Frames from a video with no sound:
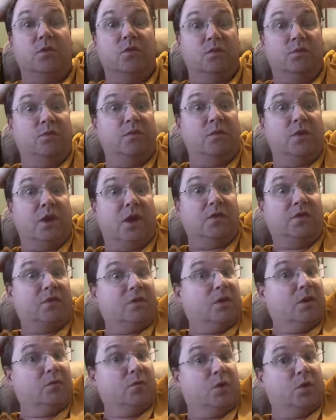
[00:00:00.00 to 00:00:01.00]
guys still
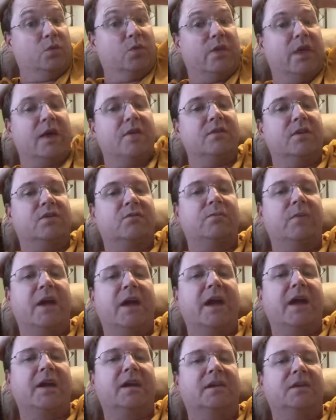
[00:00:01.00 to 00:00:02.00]
on board with having us
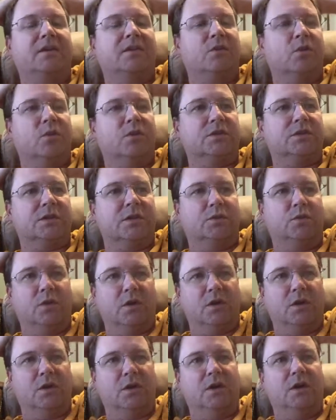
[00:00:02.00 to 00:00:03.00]
back? And of course they
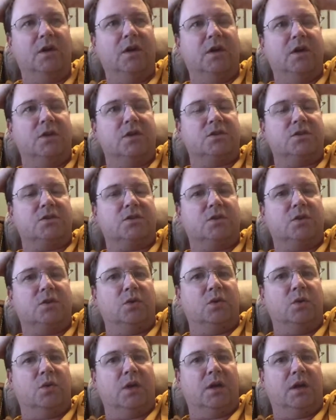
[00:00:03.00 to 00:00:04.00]
were. So
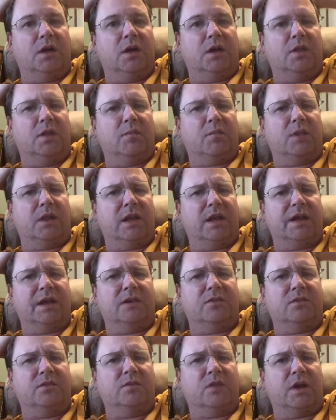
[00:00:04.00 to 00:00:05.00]
the plan as
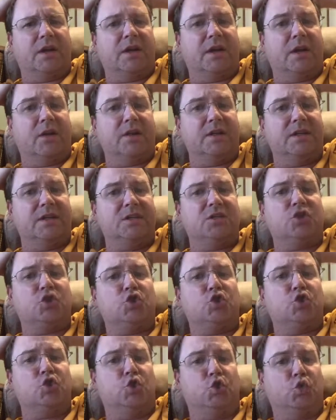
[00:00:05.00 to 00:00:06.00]
of right now is
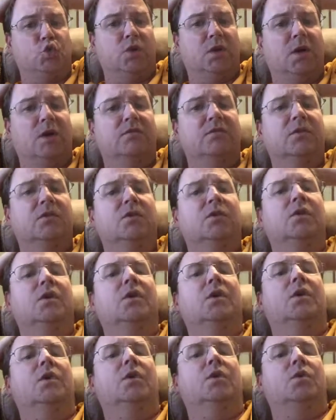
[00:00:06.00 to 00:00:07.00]
to cover
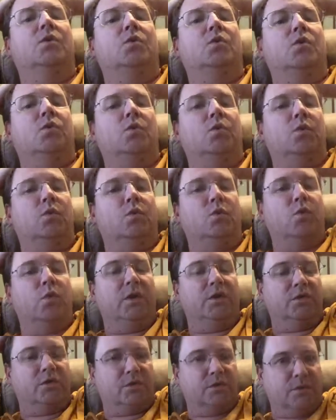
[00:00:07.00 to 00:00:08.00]

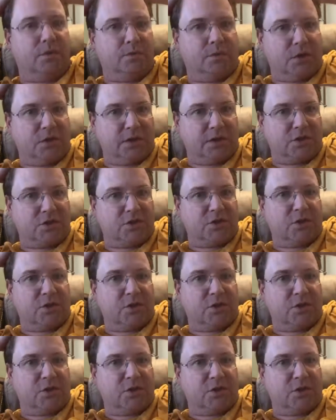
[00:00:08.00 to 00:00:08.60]
Windsor football next year.